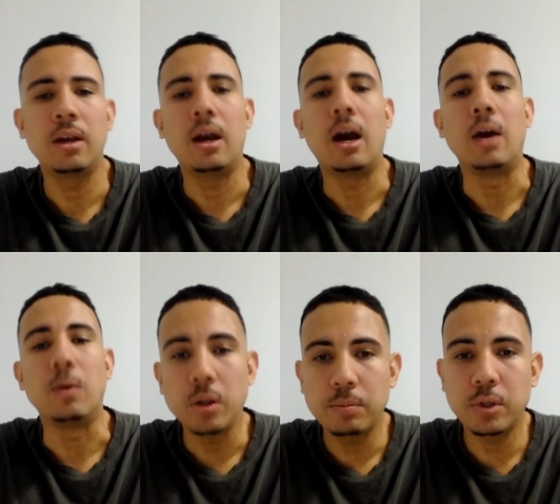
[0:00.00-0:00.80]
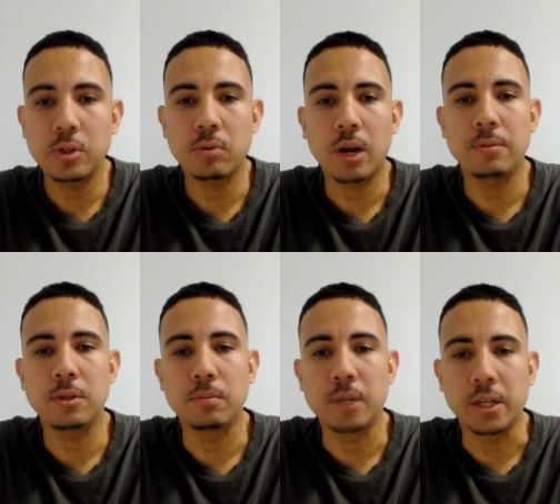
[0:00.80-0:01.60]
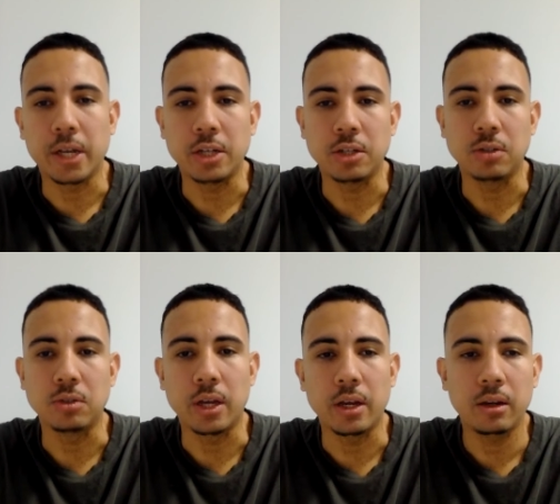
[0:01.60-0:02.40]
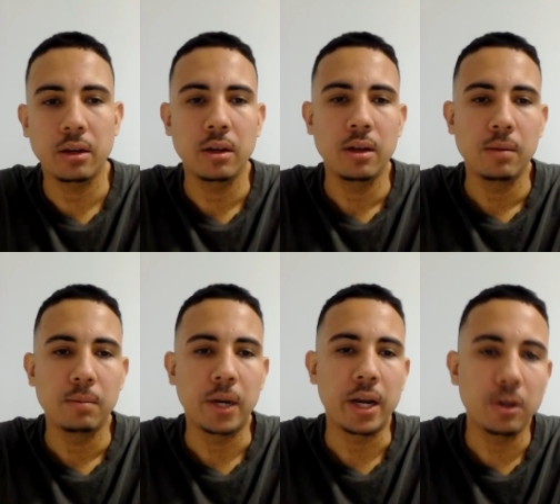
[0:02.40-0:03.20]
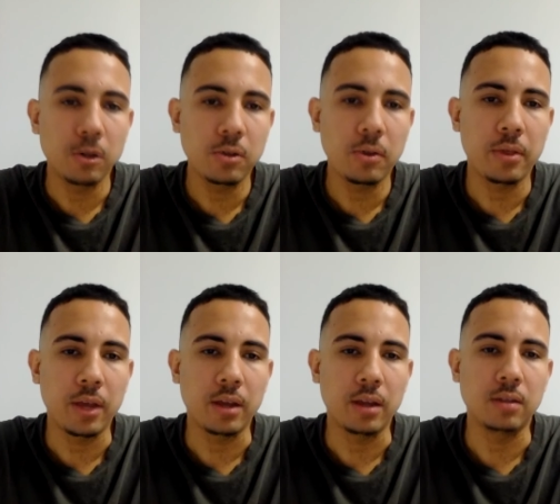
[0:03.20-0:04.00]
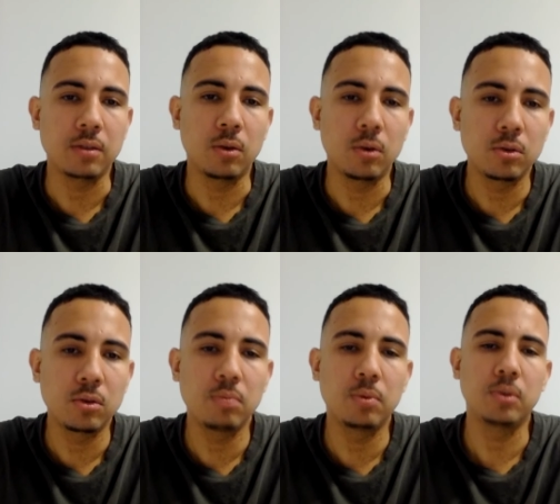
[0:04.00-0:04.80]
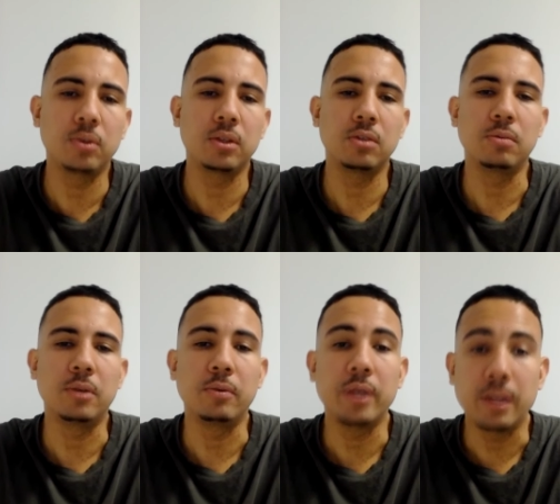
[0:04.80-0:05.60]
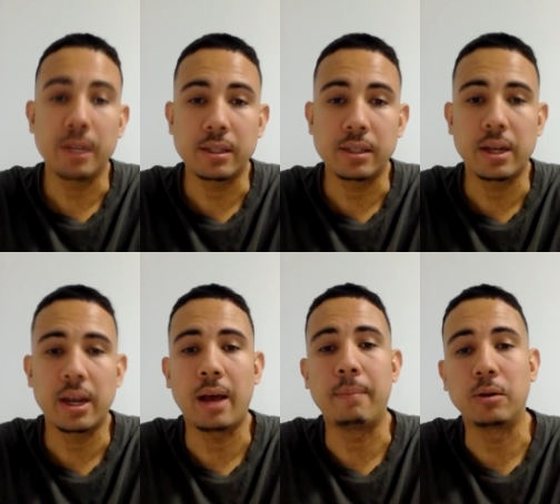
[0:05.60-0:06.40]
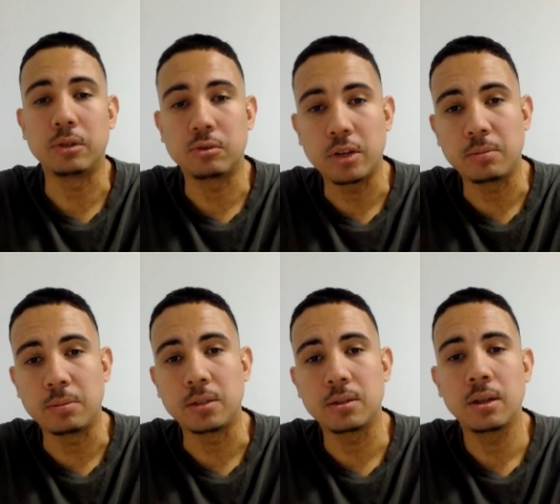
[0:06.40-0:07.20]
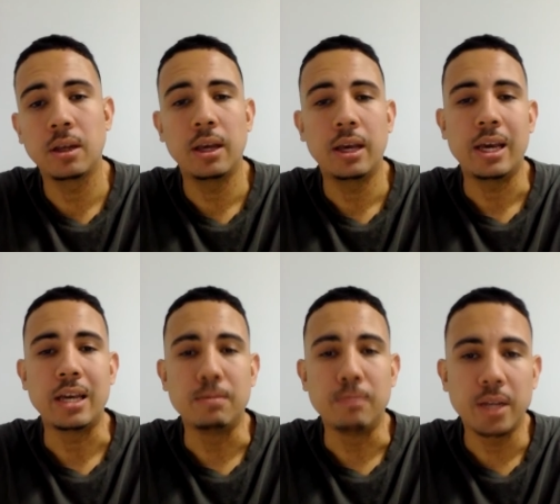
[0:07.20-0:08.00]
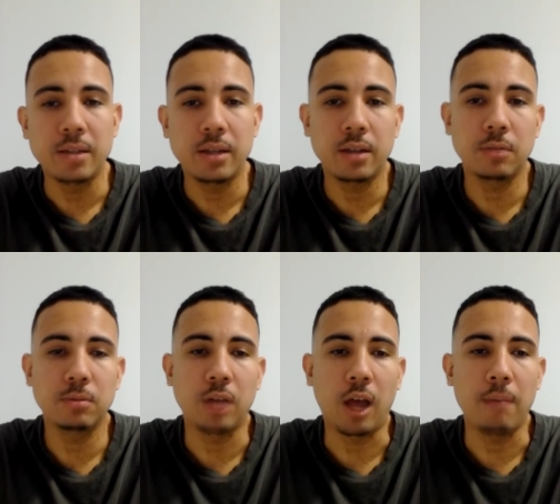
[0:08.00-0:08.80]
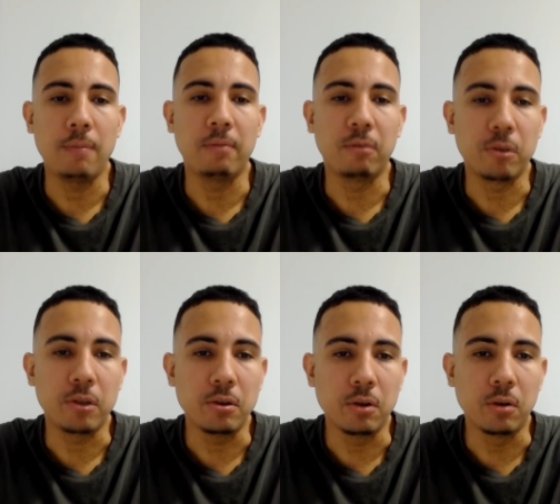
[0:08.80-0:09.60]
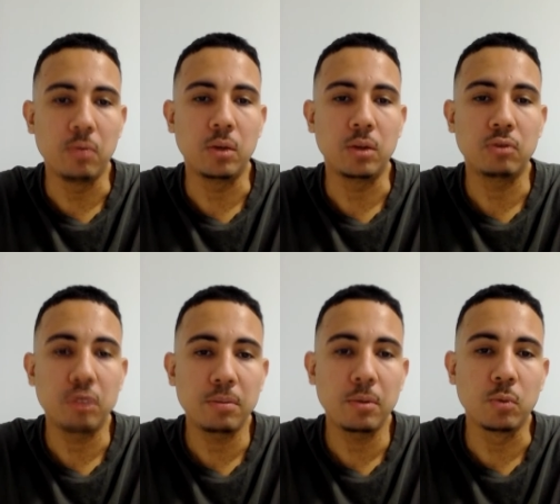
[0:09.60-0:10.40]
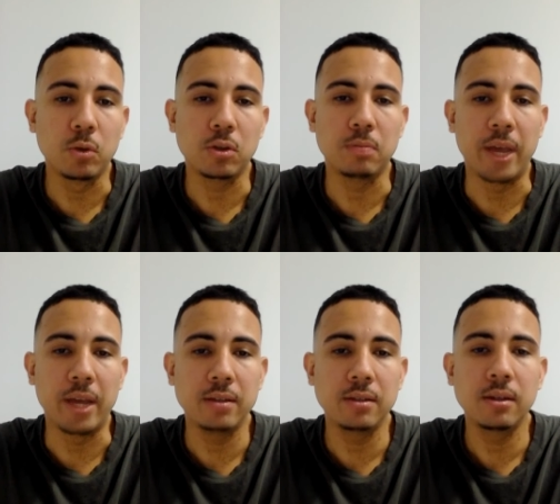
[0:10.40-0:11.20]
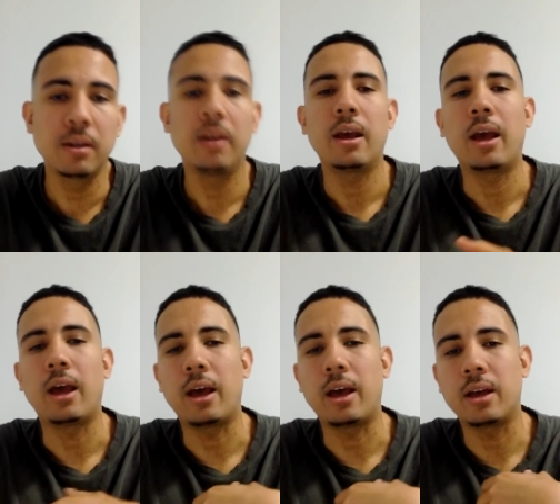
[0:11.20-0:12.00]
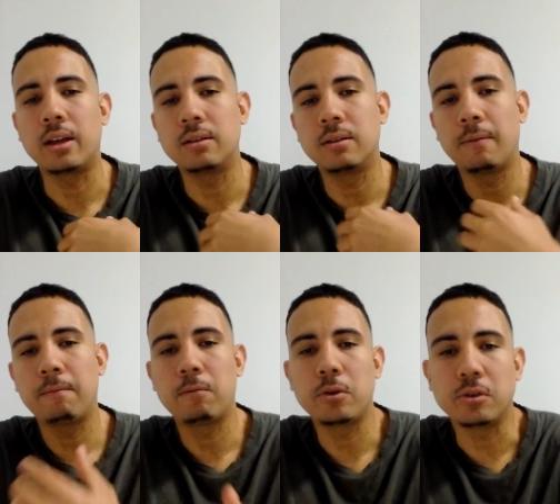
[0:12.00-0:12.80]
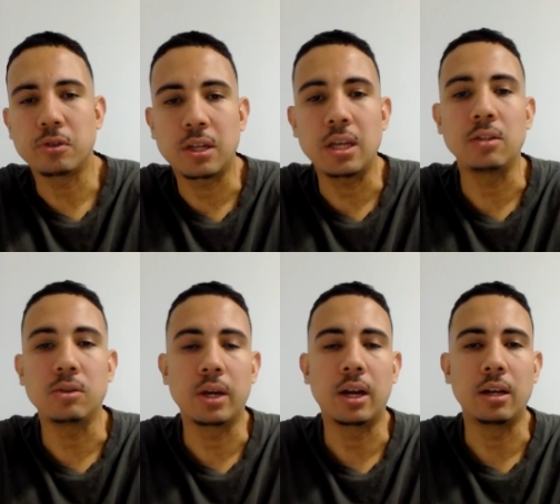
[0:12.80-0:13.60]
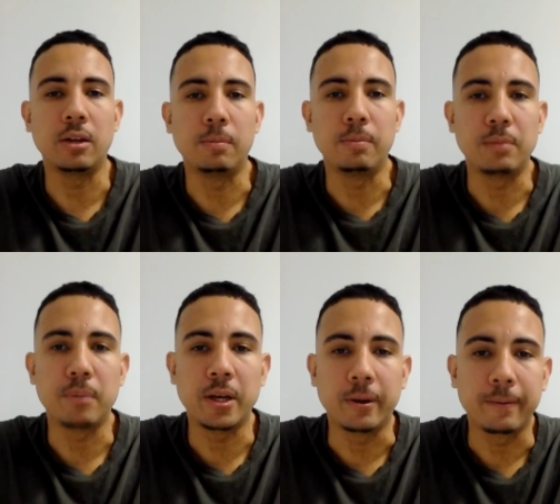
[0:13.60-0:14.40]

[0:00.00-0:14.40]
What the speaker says: I will prescribe some medication today, but I also think it's also important to be realistic about the treatment. It may take some time before you know what treatment works best and for your skin to get a little bit better.